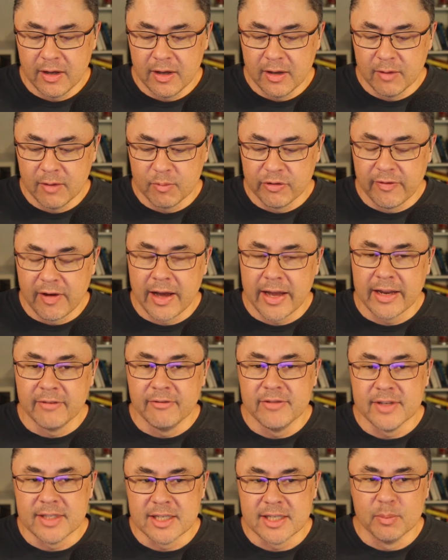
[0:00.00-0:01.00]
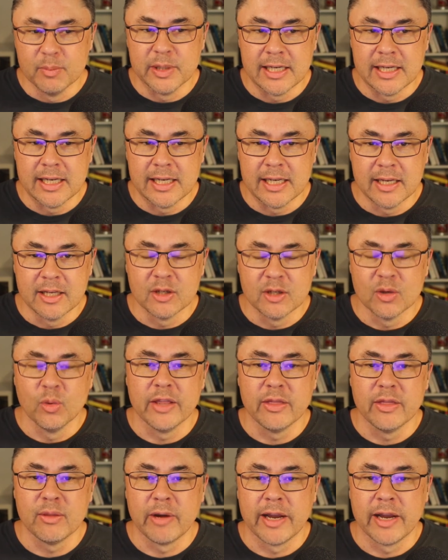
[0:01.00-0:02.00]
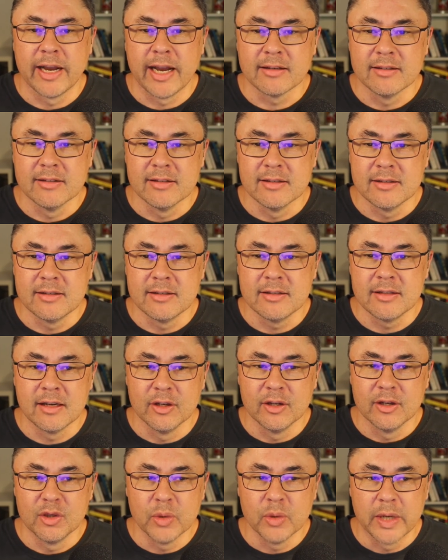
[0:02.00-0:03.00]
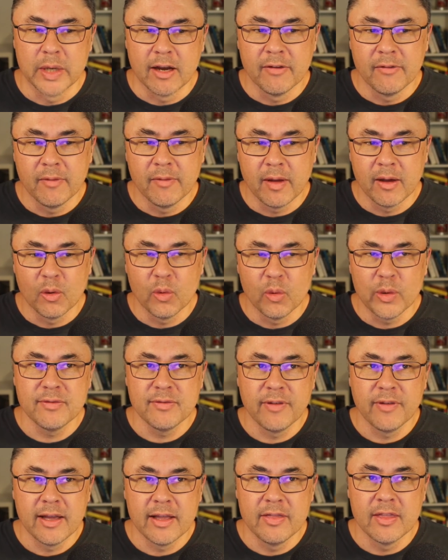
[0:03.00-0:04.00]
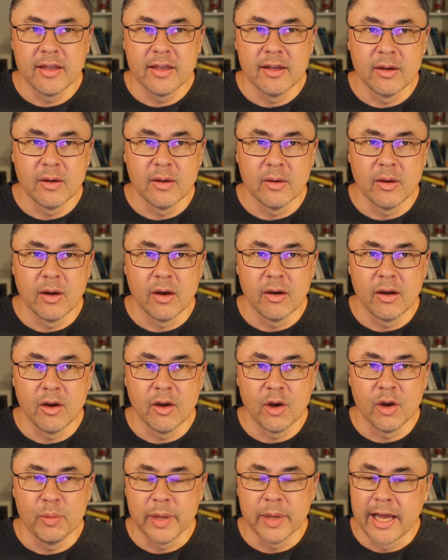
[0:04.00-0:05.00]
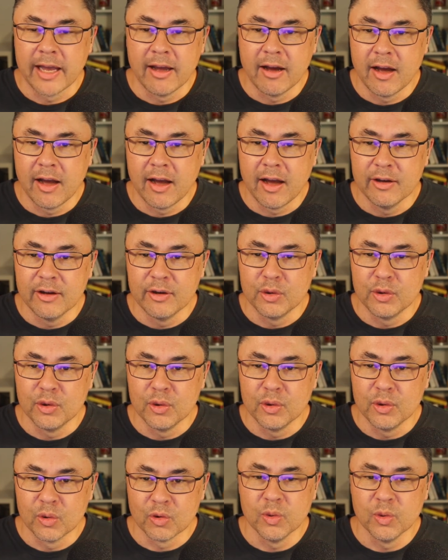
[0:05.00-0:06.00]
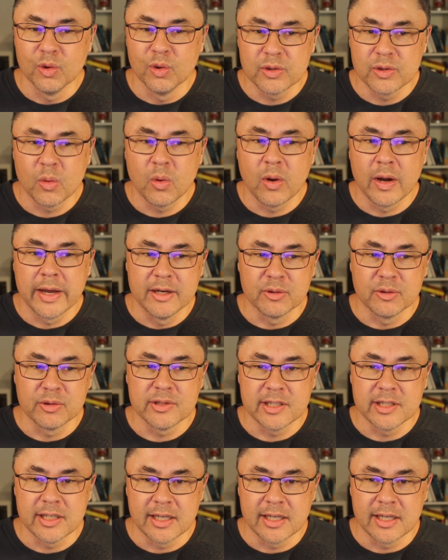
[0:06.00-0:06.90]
providing visibility into what threat actors are doing, I always find the OpenAI and Google reports quite interesting.